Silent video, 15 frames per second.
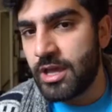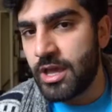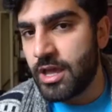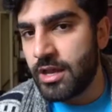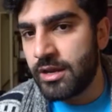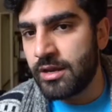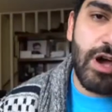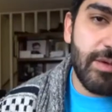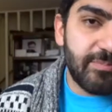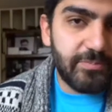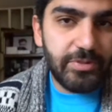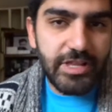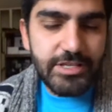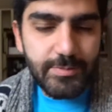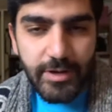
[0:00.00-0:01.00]
in. I
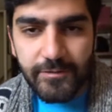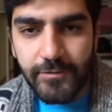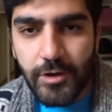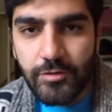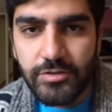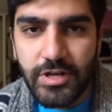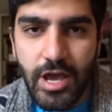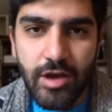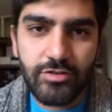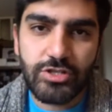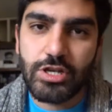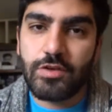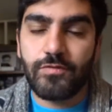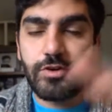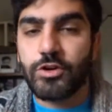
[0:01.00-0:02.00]
placed my phone down,
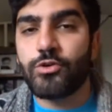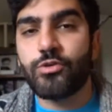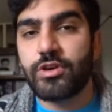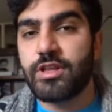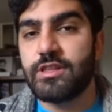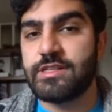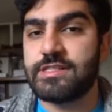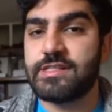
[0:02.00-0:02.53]
started recording the